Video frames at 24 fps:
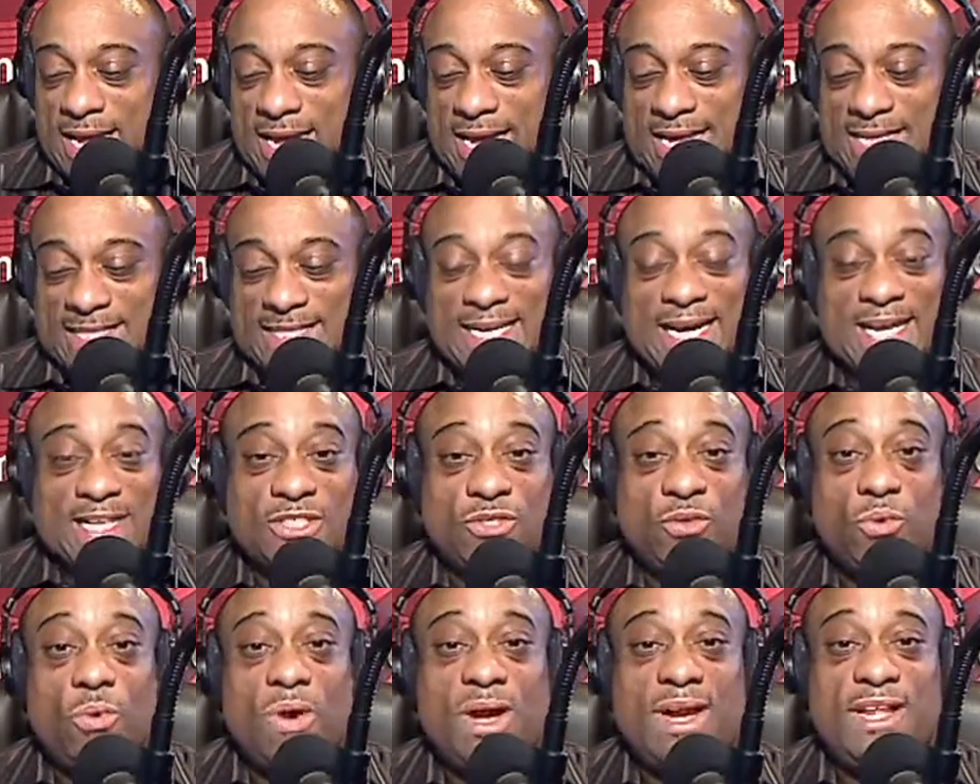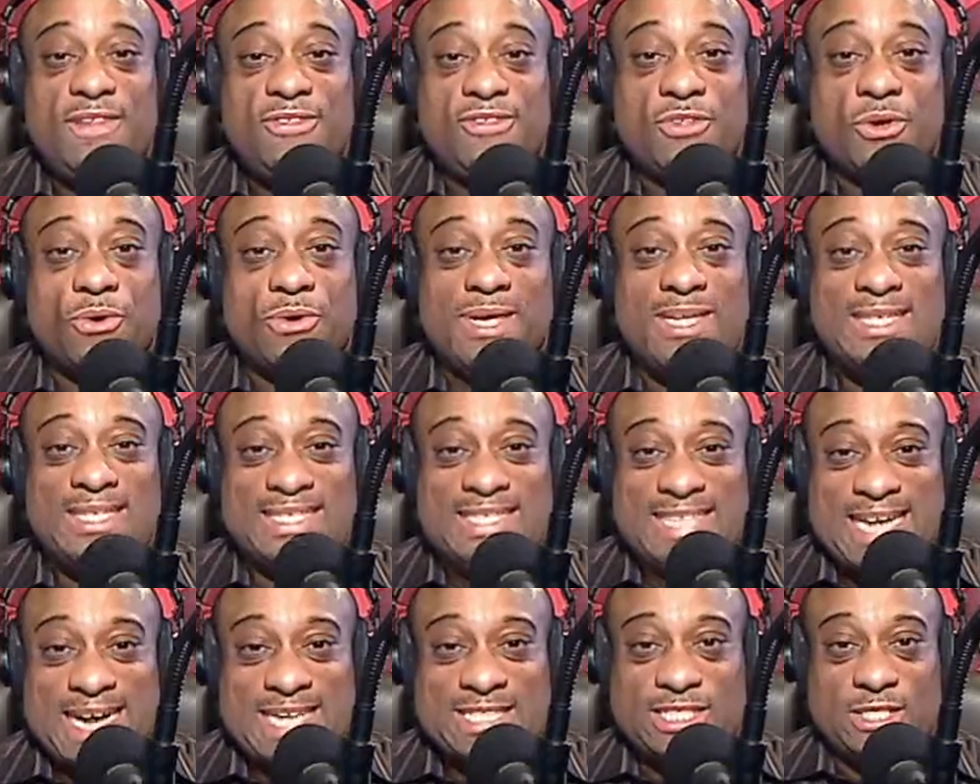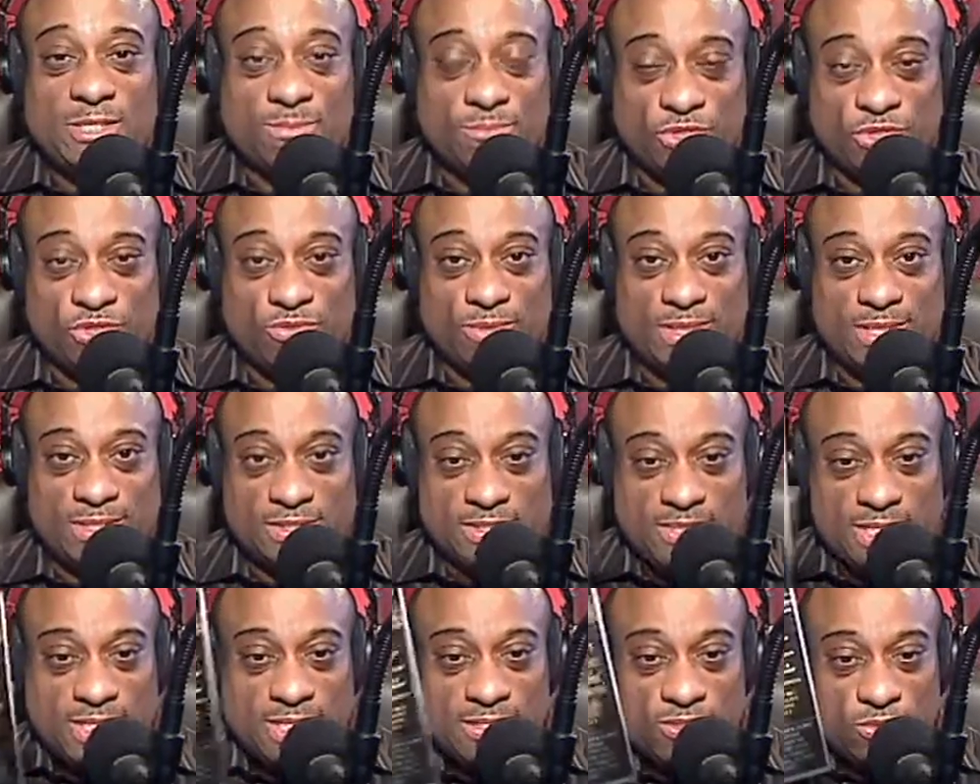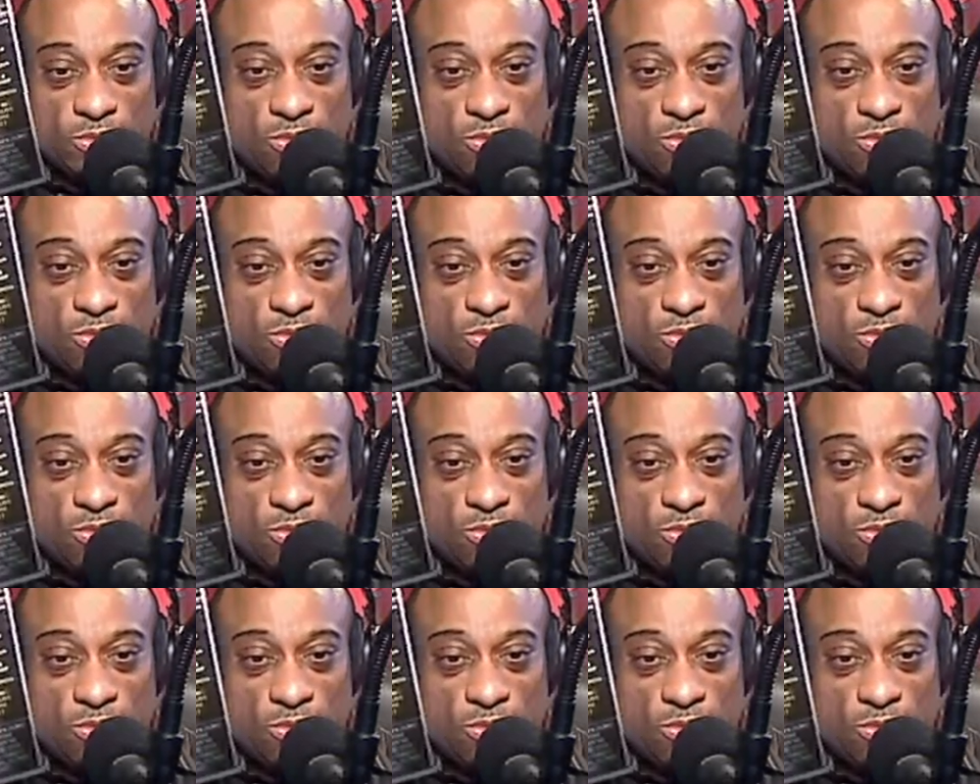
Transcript: It's at 2030 Sansom Street. See it?